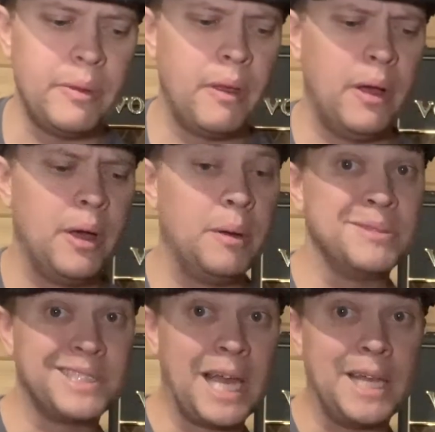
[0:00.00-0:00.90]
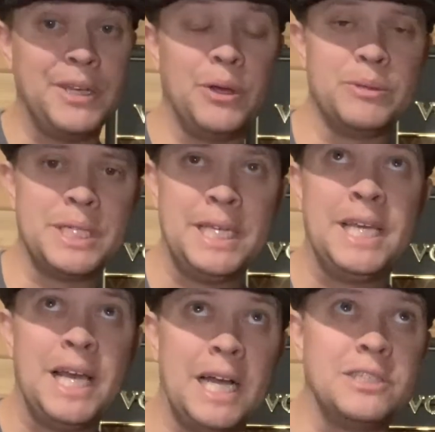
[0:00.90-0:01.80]
Um, side note,
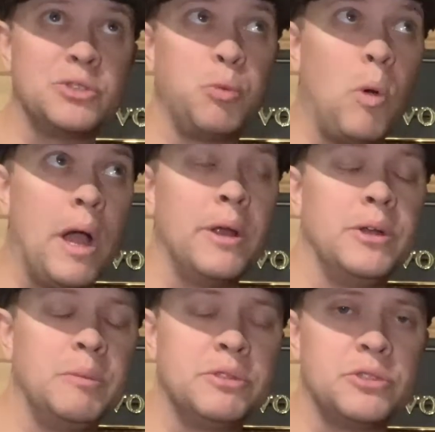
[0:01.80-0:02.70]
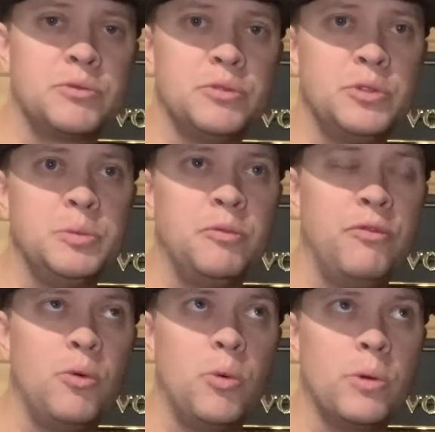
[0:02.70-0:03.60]
I just wired up this room
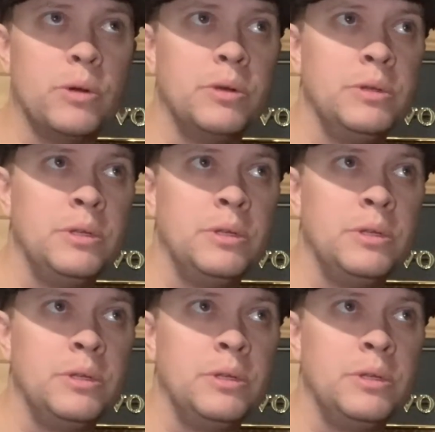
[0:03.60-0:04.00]
for